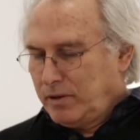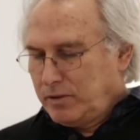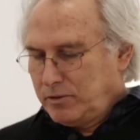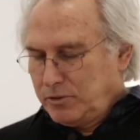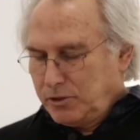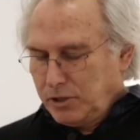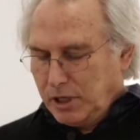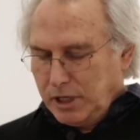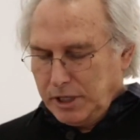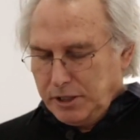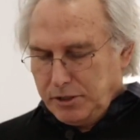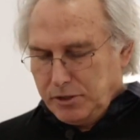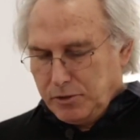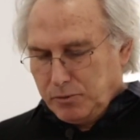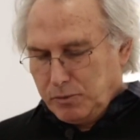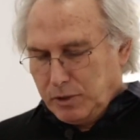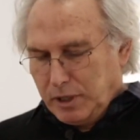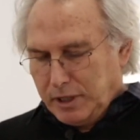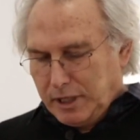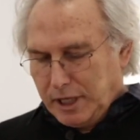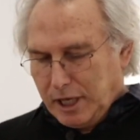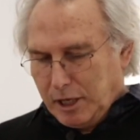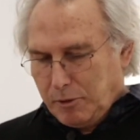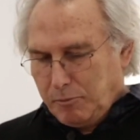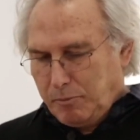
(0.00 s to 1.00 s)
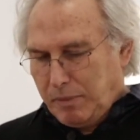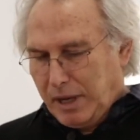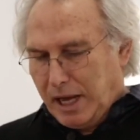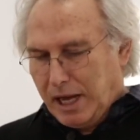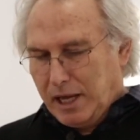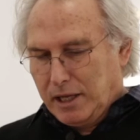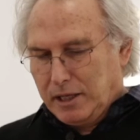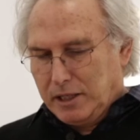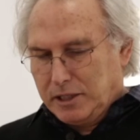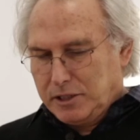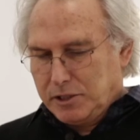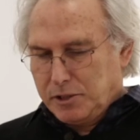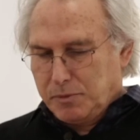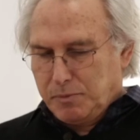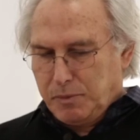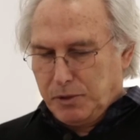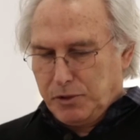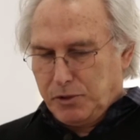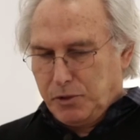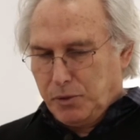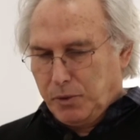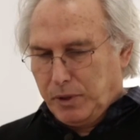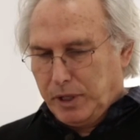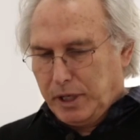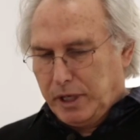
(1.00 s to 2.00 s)
trying to run that balance
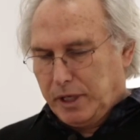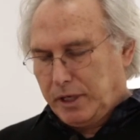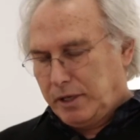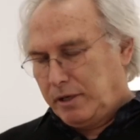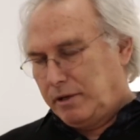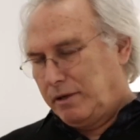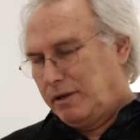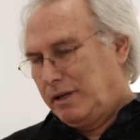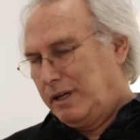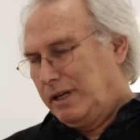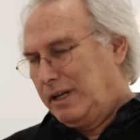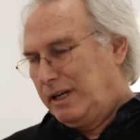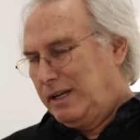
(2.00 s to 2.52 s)
between